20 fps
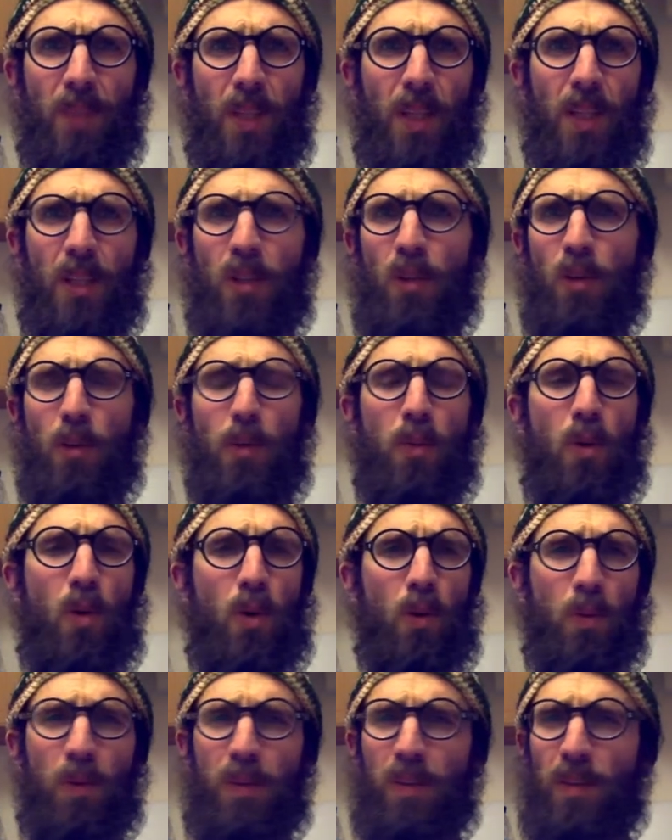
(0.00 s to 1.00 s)
you were
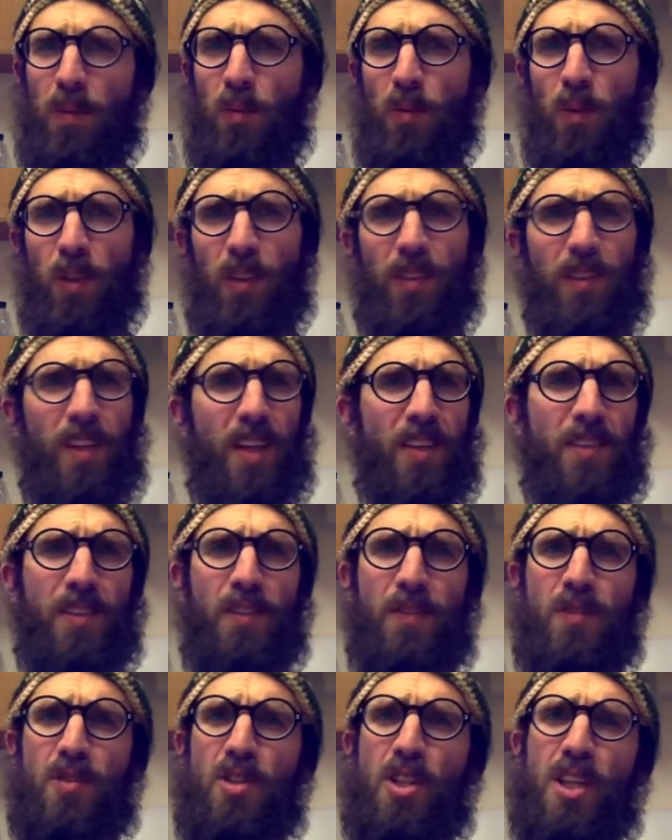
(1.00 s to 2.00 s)
born with some
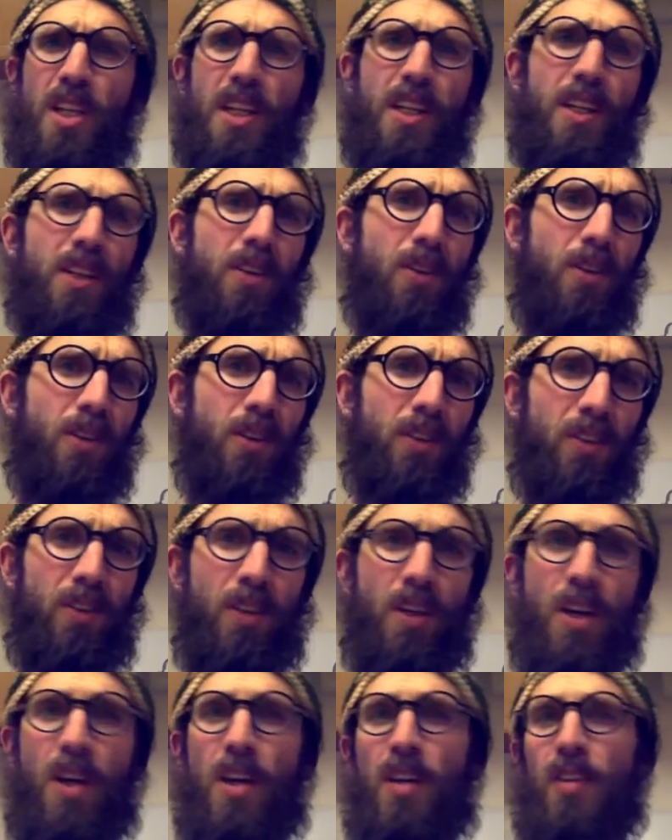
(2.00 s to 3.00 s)
recessive gene, or
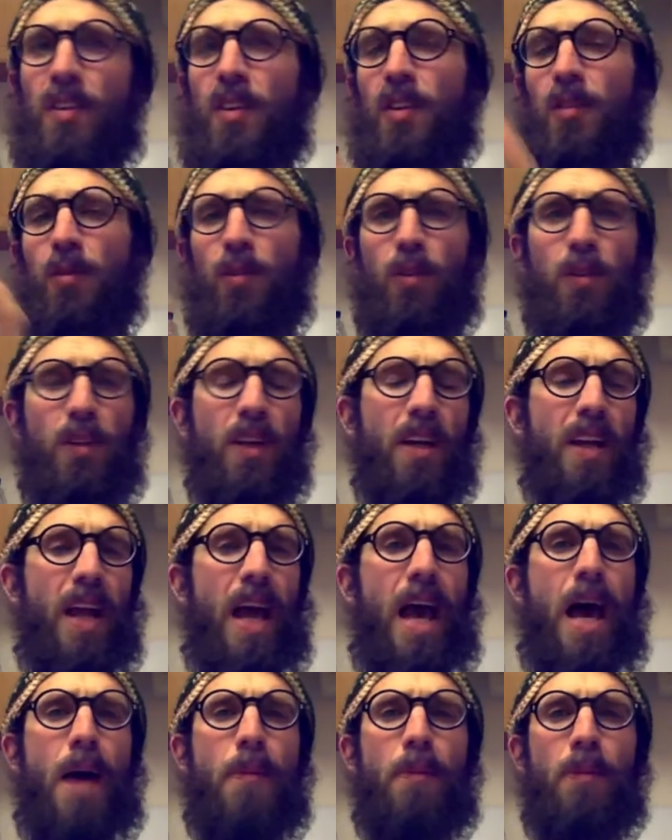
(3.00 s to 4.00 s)
this was going to
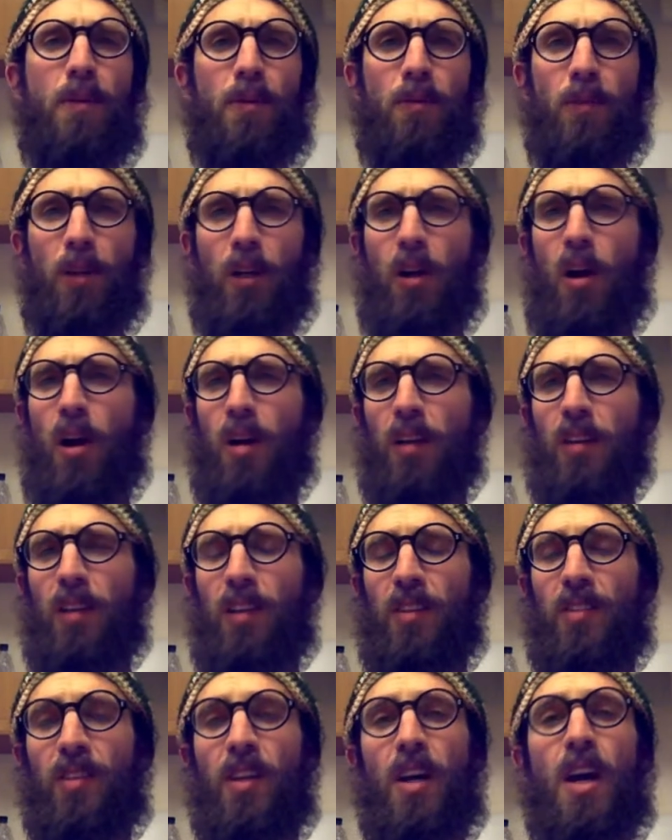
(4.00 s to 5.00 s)
happen
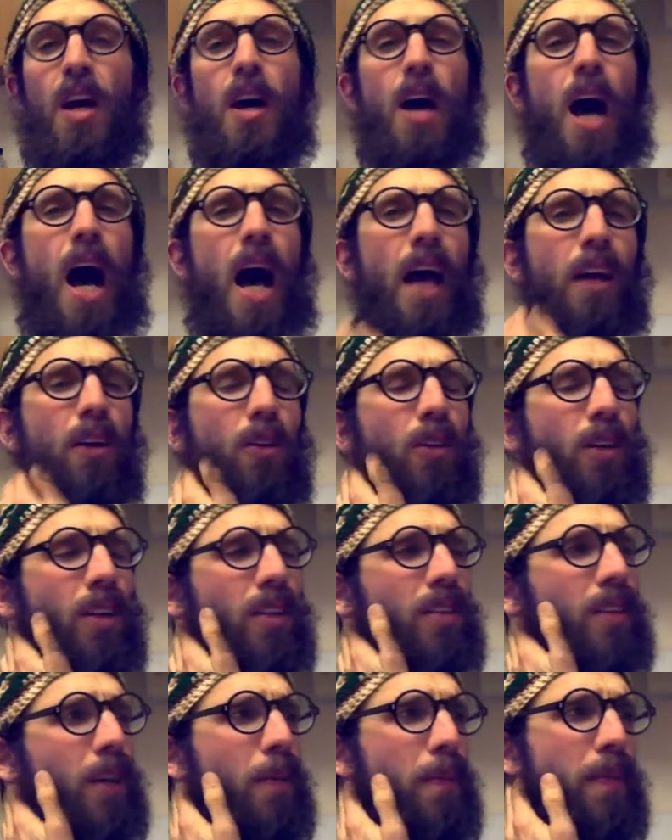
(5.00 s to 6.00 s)
regardless. I don't
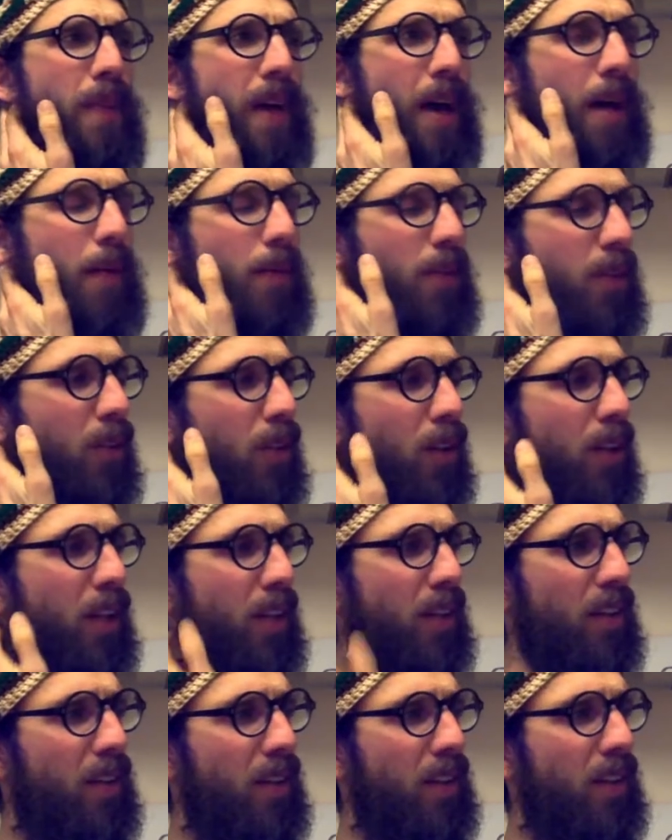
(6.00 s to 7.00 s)
accept that. But you look
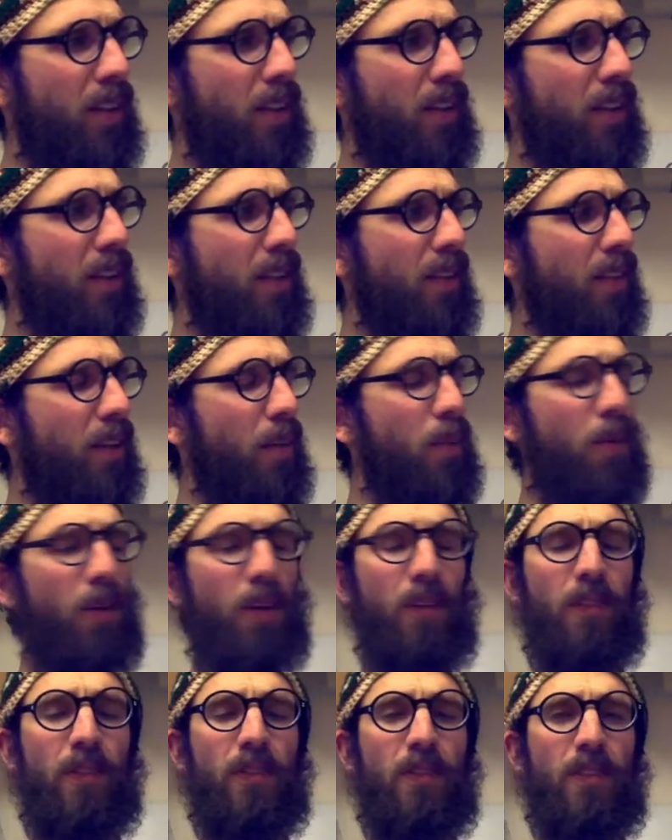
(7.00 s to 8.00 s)
at the number
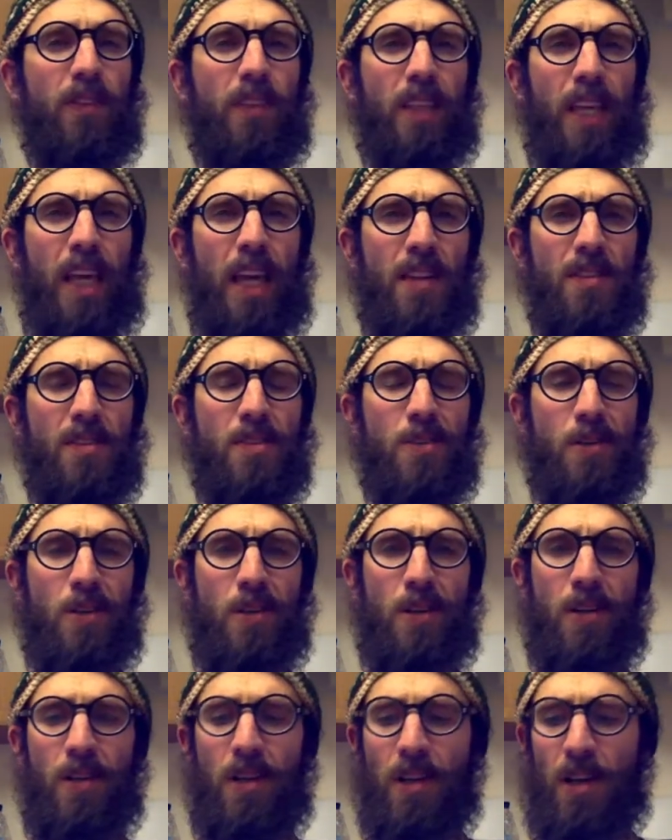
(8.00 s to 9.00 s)
of
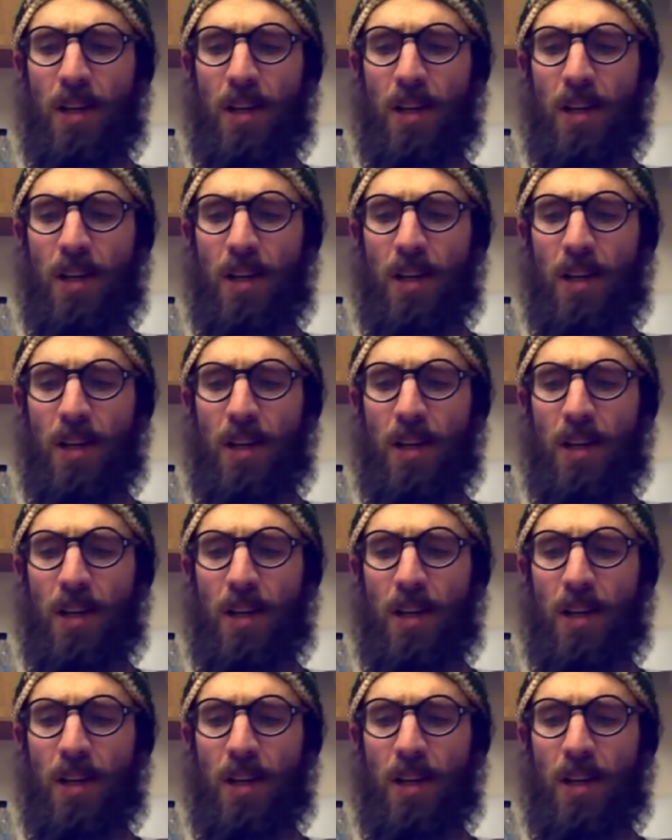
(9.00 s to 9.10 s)
cancer